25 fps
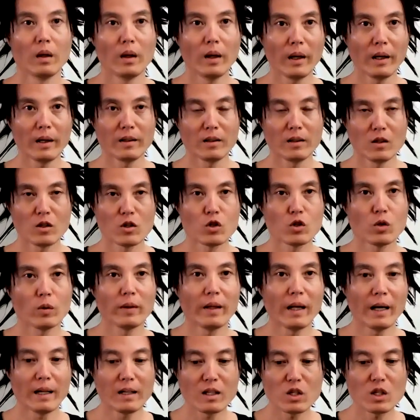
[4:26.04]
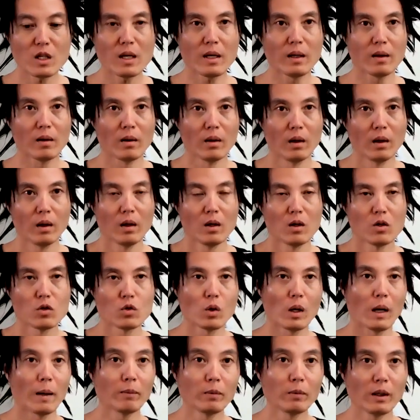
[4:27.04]
Hey, so that's it.
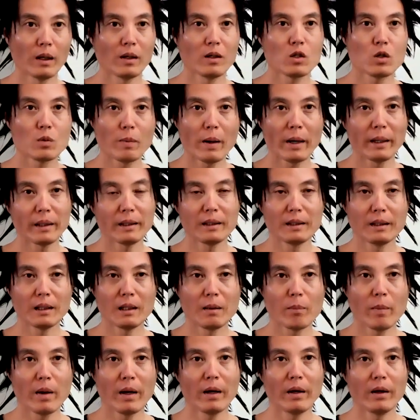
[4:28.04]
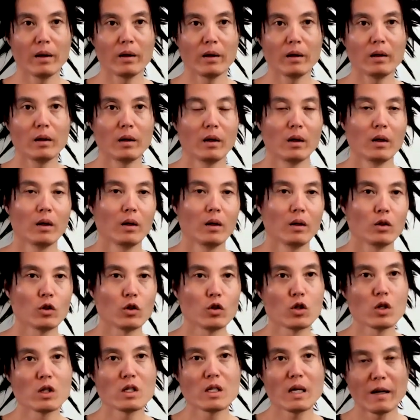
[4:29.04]
So I'm done spiking up my hair.
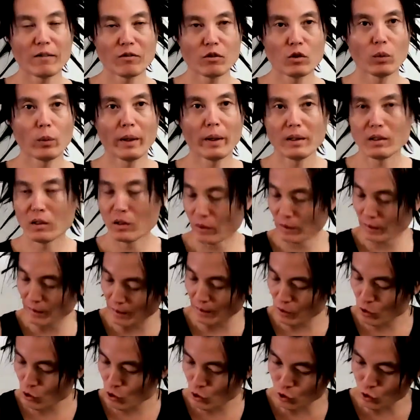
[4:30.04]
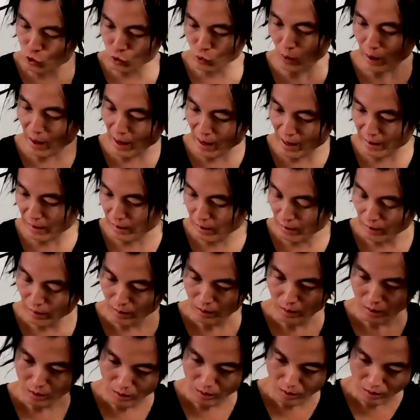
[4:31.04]
You just have to wait till it gets dried.
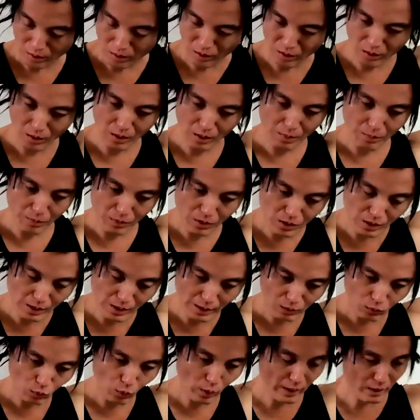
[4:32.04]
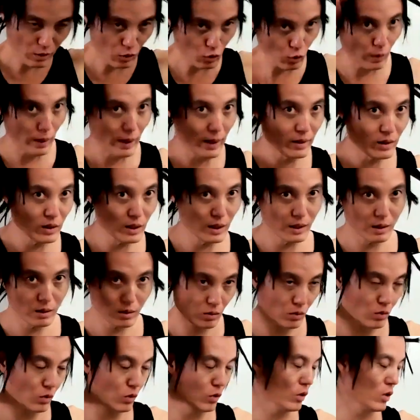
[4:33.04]
It's not quite dried yet.
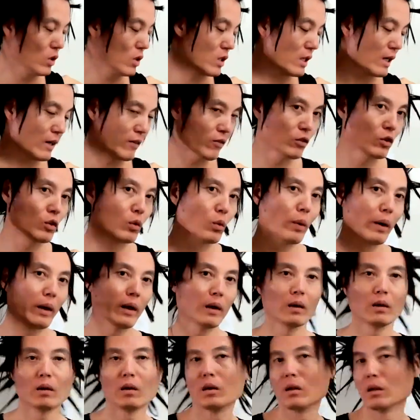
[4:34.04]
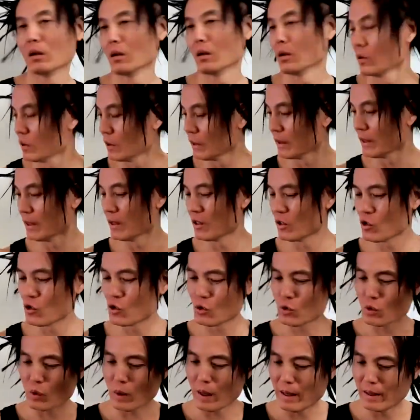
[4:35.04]
You just have to wait a little till it
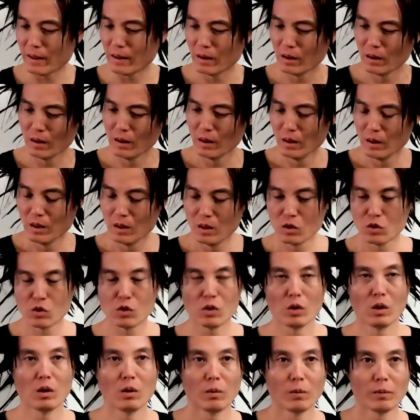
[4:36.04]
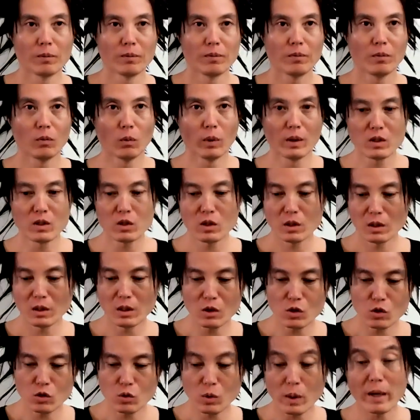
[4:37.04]
gets dried. So once it
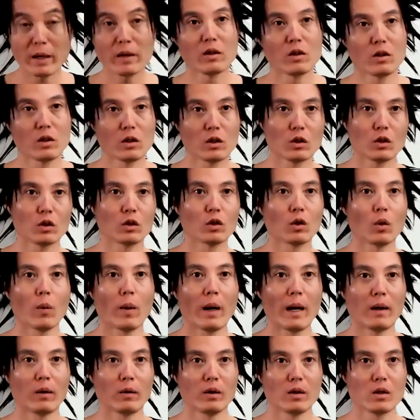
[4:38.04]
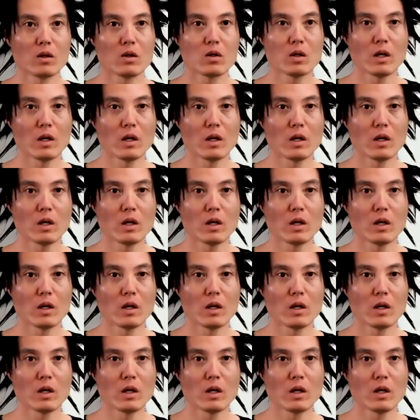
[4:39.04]
gets dried, you could go out and